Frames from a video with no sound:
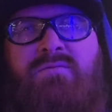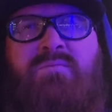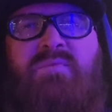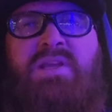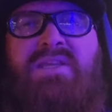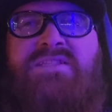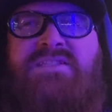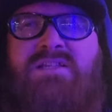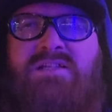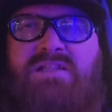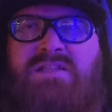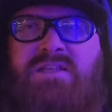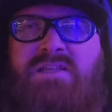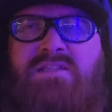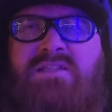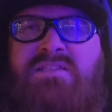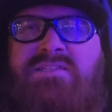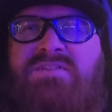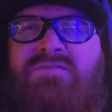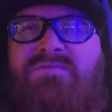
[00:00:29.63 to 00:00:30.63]
basically
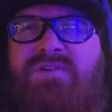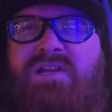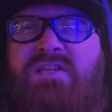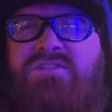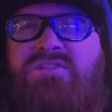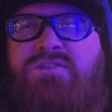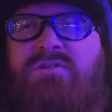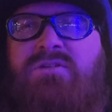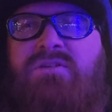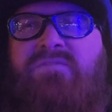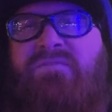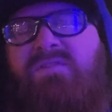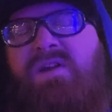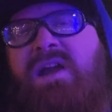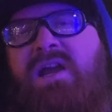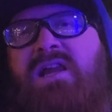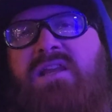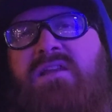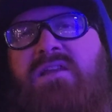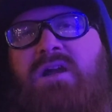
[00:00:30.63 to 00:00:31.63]
in these events you can
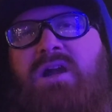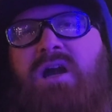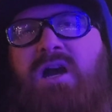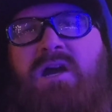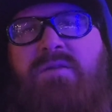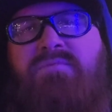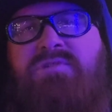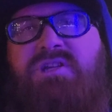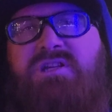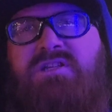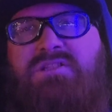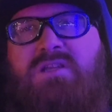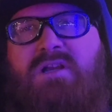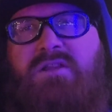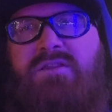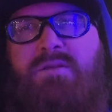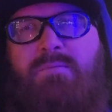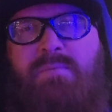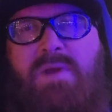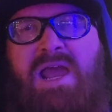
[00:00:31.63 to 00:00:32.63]
find objects
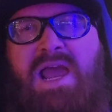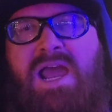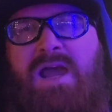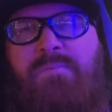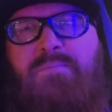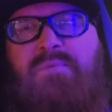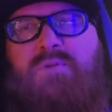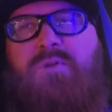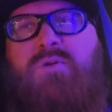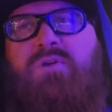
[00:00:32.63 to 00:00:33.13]
on the map